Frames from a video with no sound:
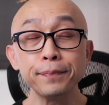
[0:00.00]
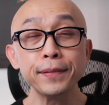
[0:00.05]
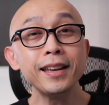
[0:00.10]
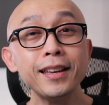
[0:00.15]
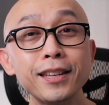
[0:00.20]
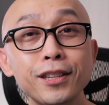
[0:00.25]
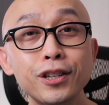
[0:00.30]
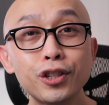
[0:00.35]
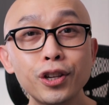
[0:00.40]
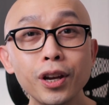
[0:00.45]

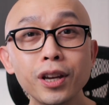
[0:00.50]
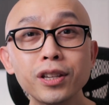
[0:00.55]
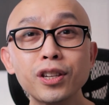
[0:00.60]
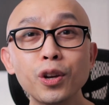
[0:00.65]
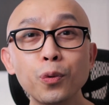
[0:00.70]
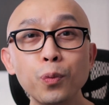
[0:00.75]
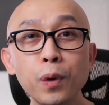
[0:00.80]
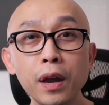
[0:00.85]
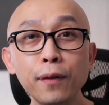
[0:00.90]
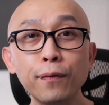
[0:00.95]
It's just a
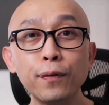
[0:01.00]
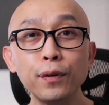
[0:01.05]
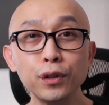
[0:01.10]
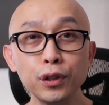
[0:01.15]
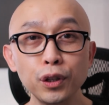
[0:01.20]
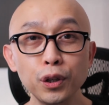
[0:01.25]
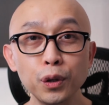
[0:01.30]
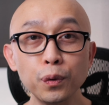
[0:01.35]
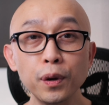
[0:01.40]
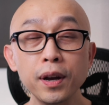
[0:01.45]
way for
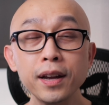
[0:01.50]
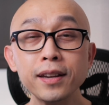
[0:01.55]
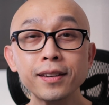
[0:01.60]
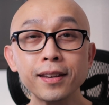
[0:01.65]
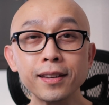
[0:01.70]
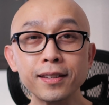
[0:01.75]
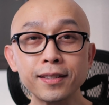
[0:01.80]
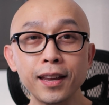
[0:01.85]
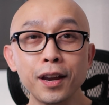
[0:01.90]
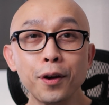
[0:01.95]
you to
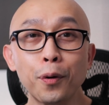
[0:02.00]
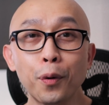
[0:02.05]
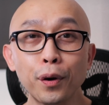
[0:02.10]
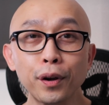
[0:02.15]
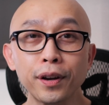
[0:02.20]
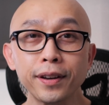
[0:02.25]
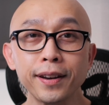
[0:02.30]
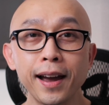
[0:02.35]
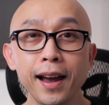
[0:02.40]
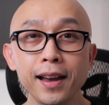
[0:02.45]
stay
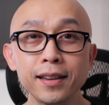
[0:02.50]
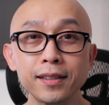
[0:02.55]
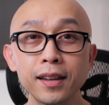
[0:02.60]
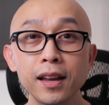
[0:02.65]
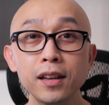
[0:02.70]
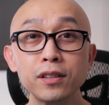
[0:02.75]
organized